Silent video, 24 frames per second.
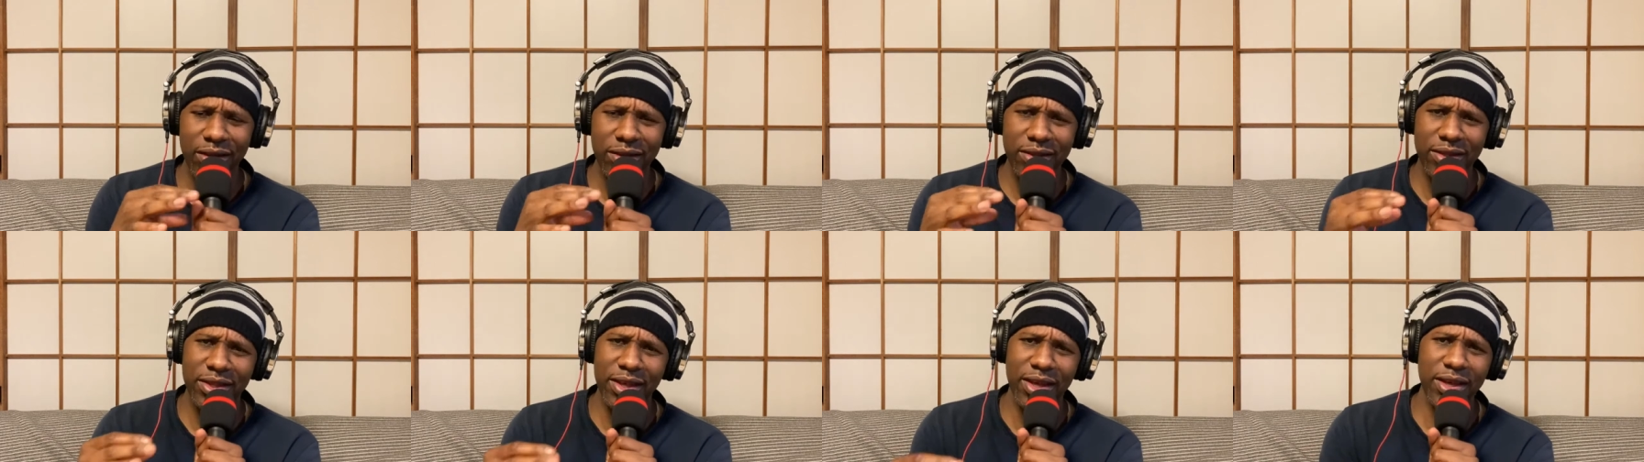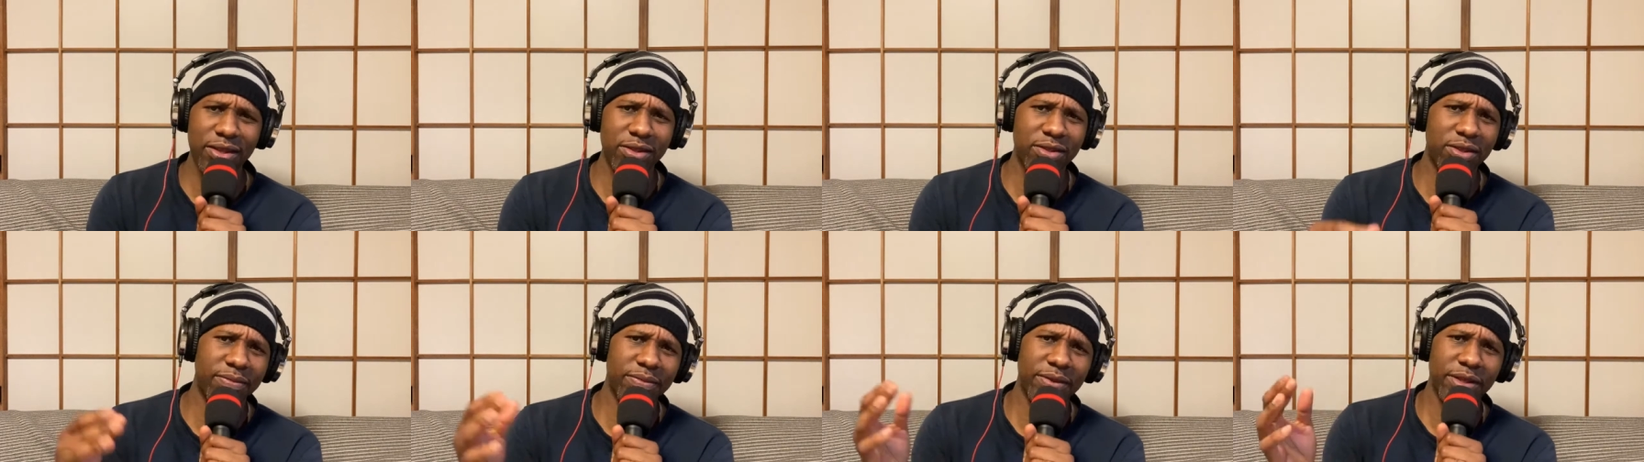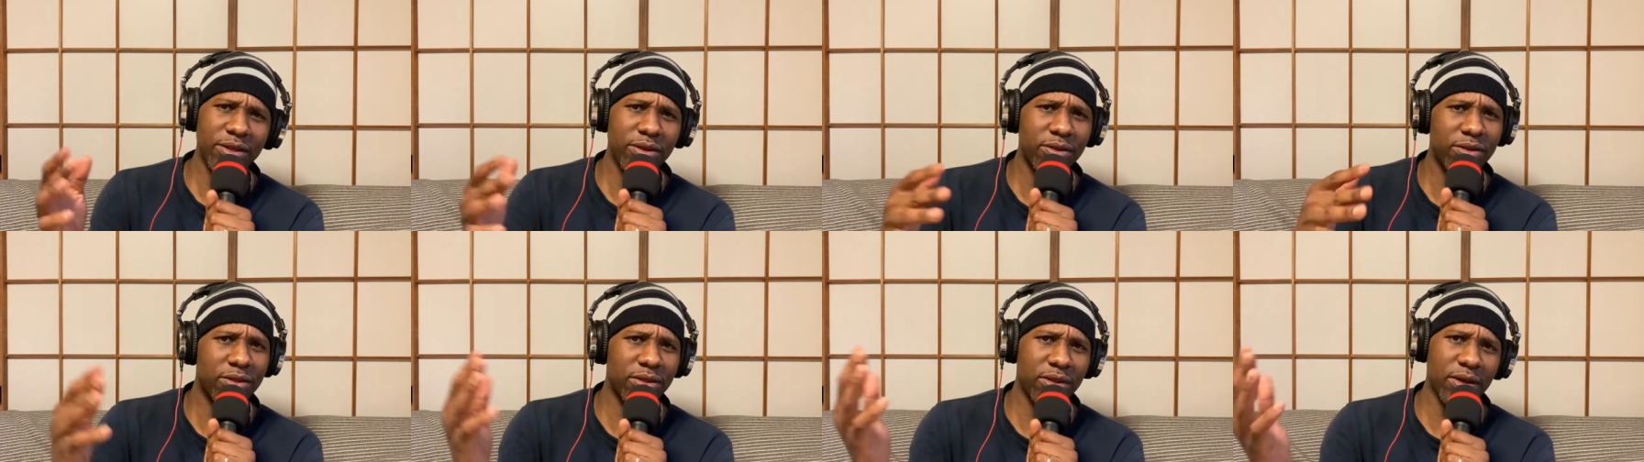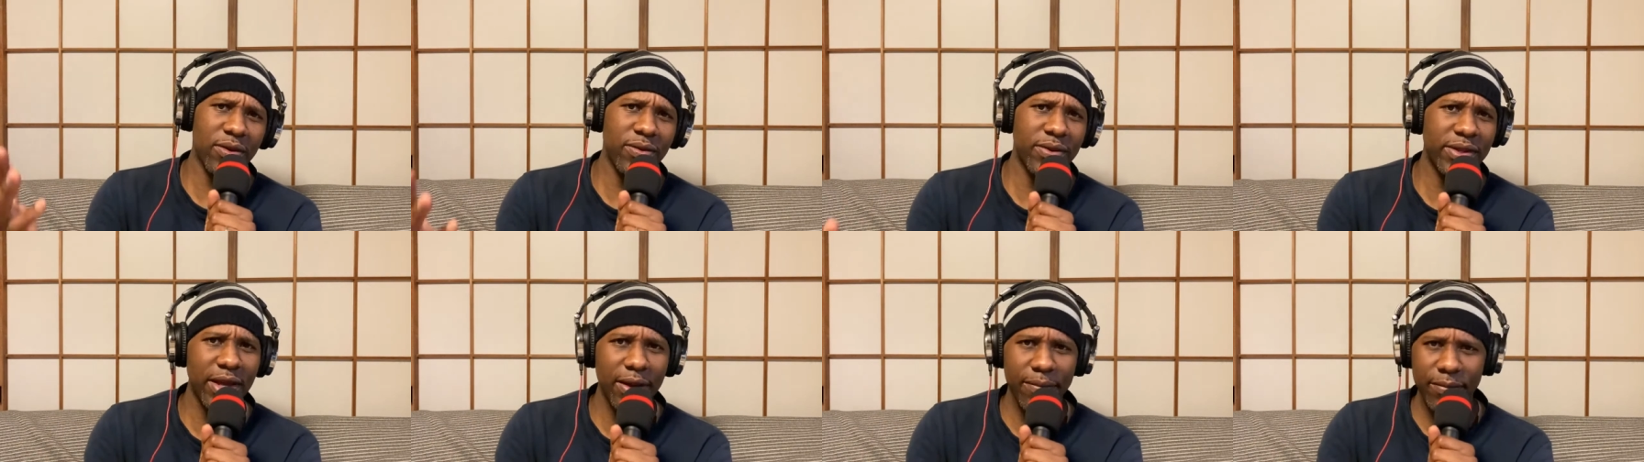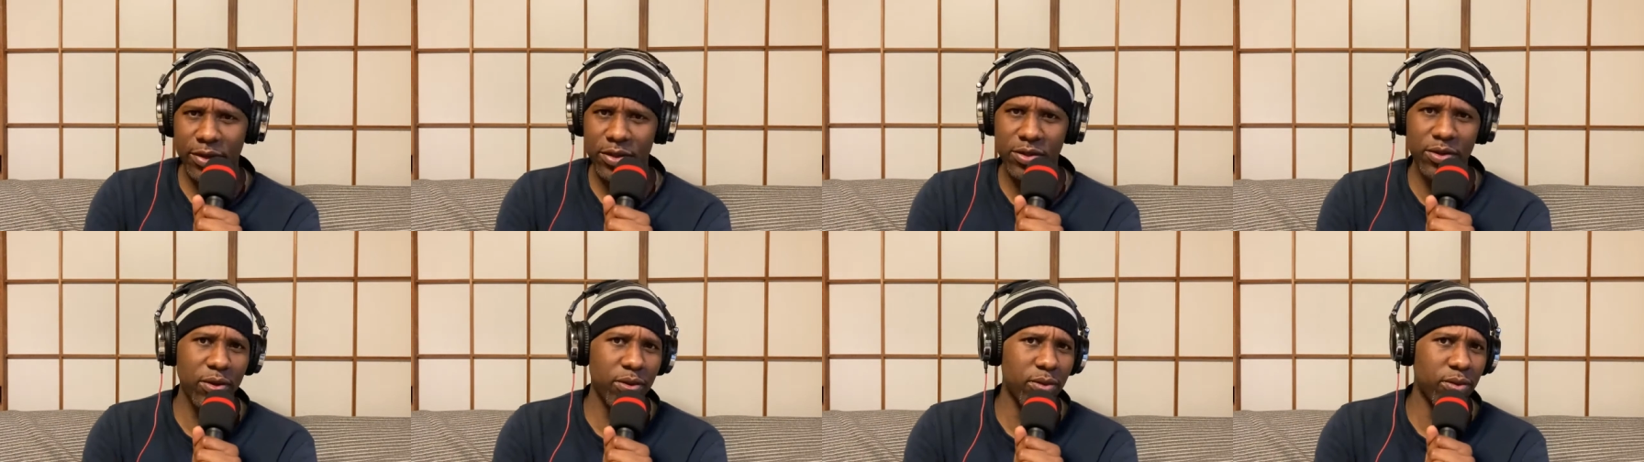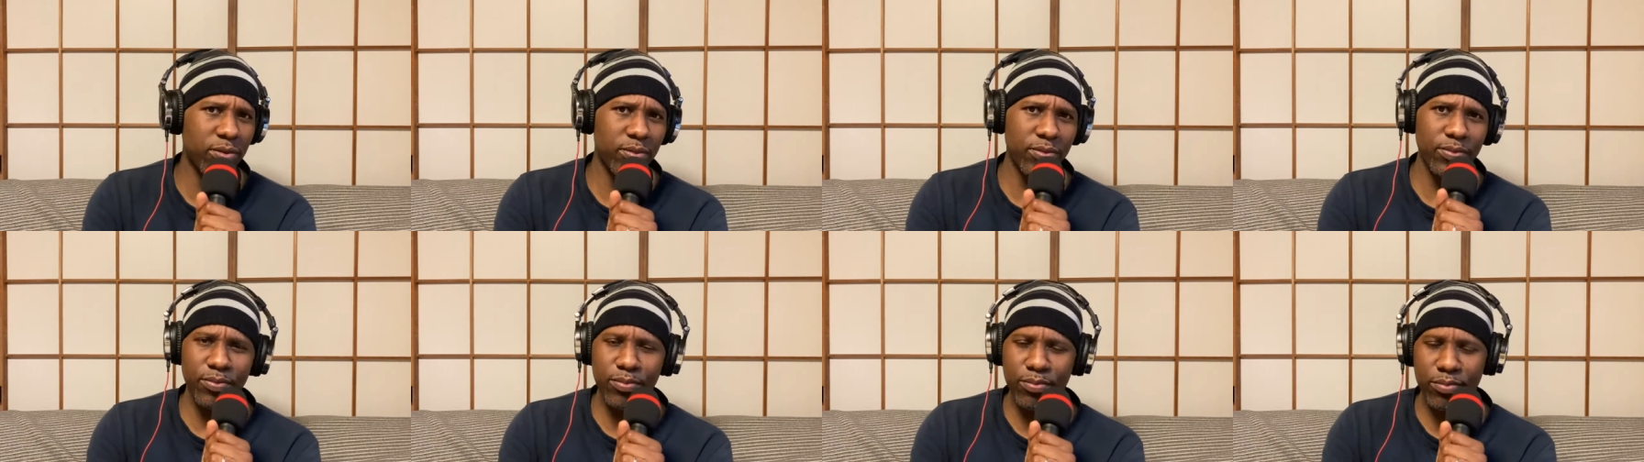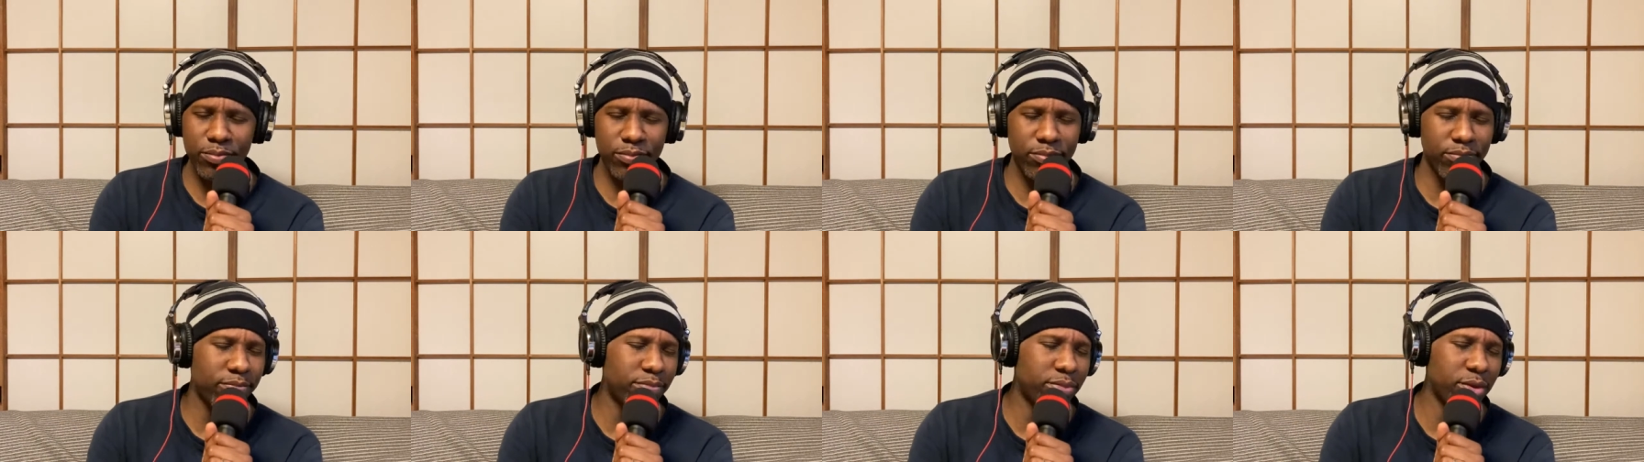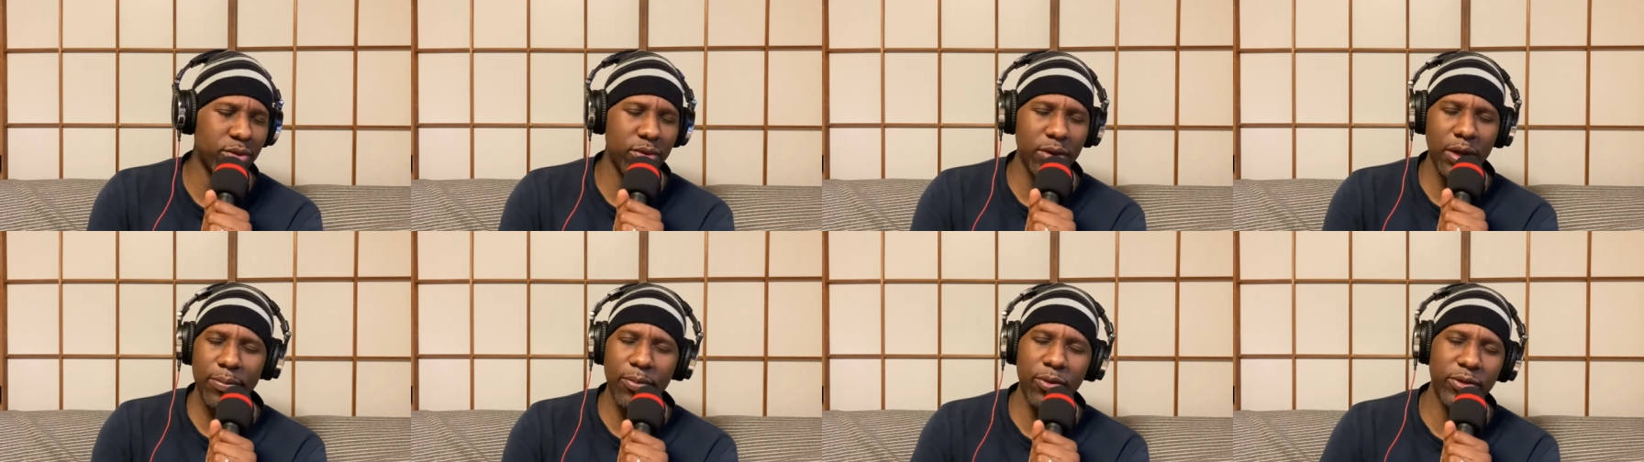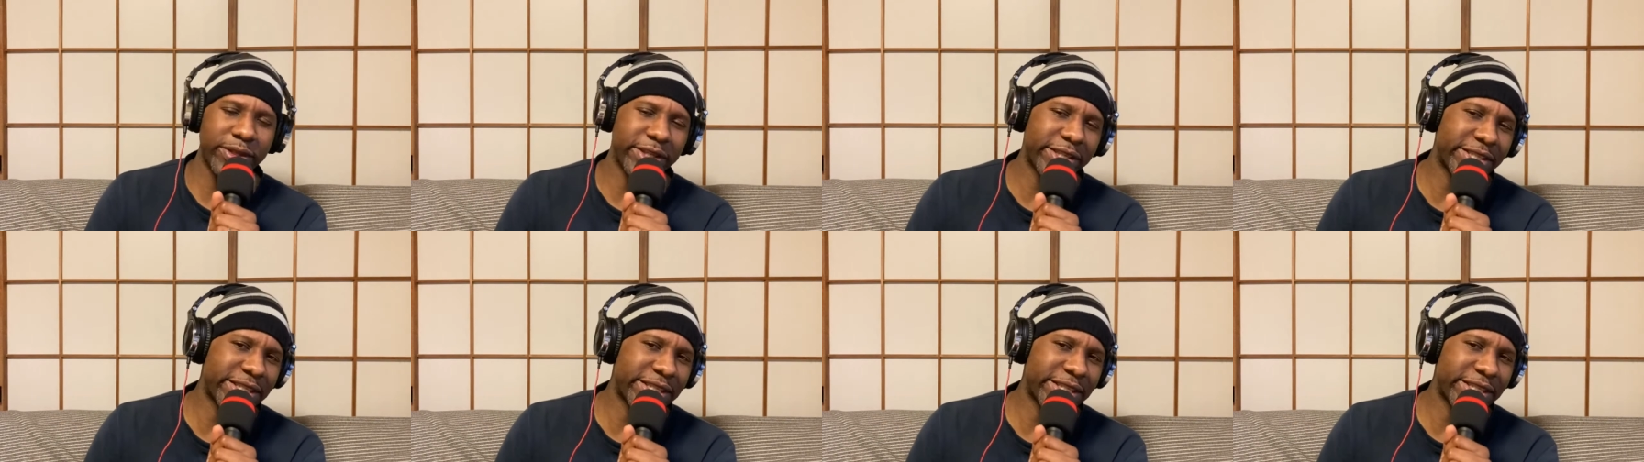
10 something years ago, and Ebizo blew up on the